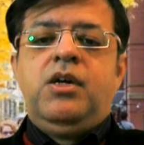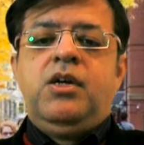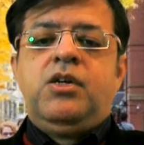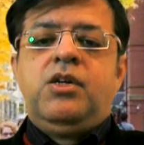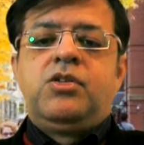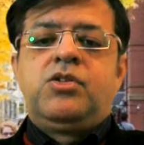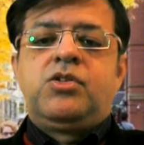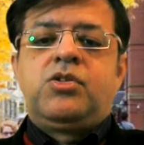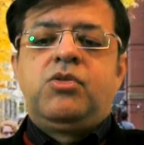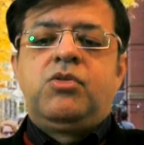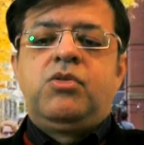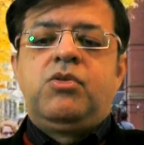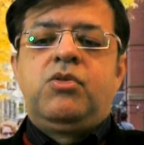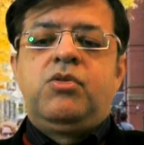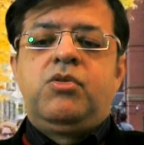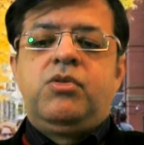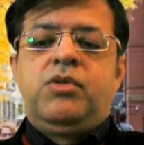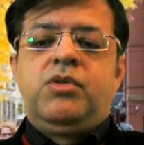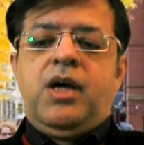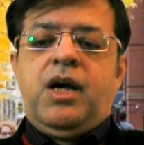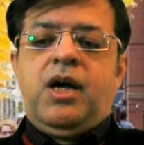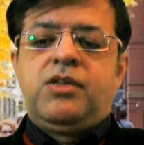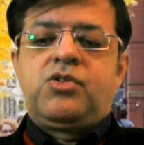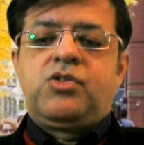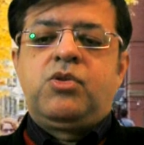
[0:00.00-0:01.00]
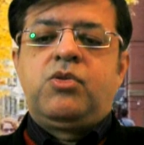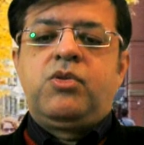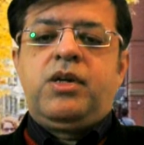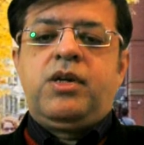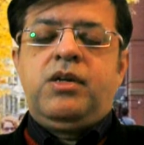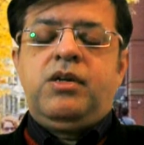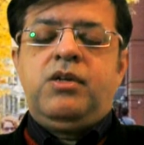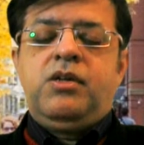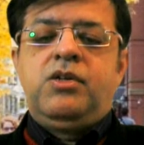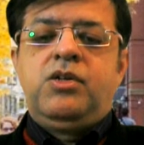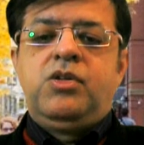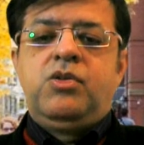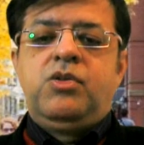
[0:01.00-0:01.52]
So that's
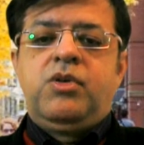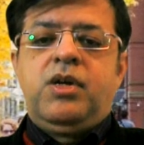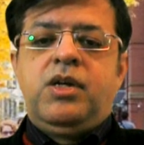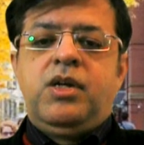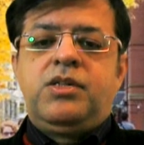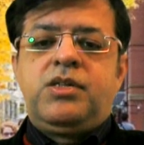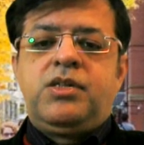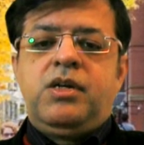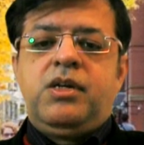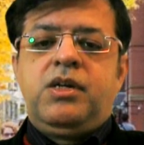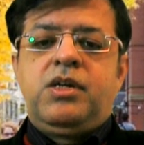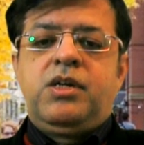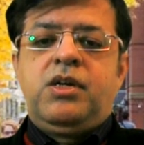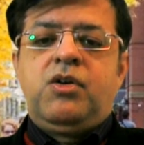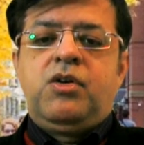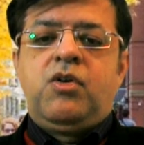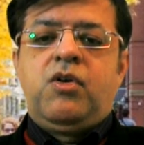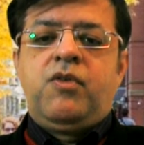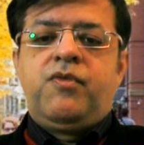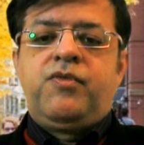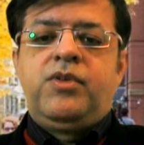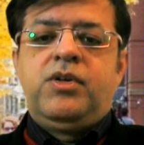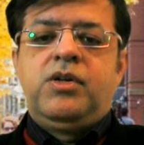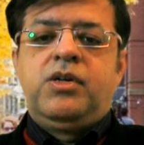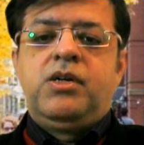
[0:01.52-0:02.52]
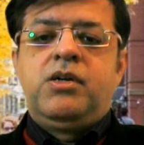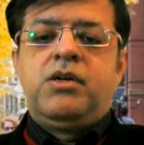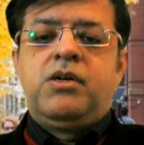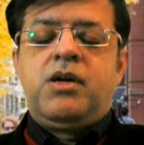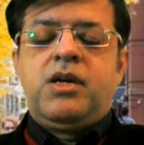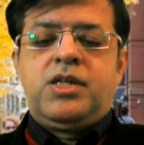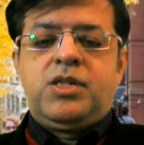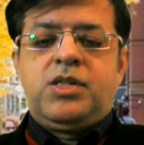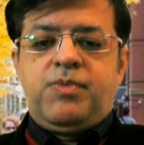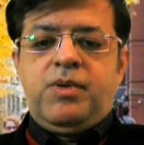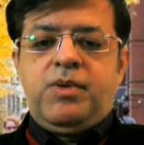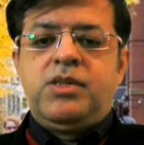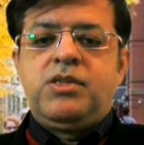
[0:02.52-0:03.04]
okay. You can take care of the
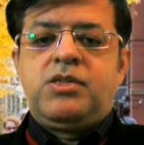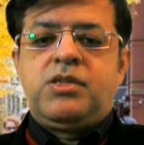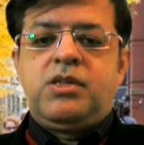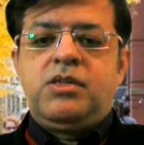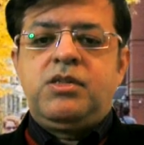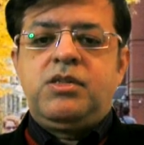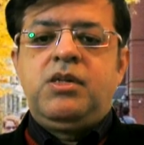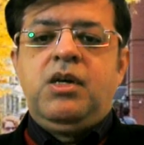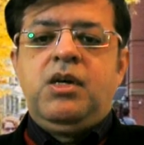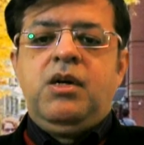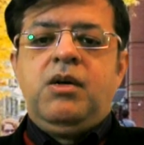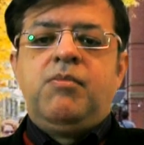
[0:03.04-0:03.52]
expenses,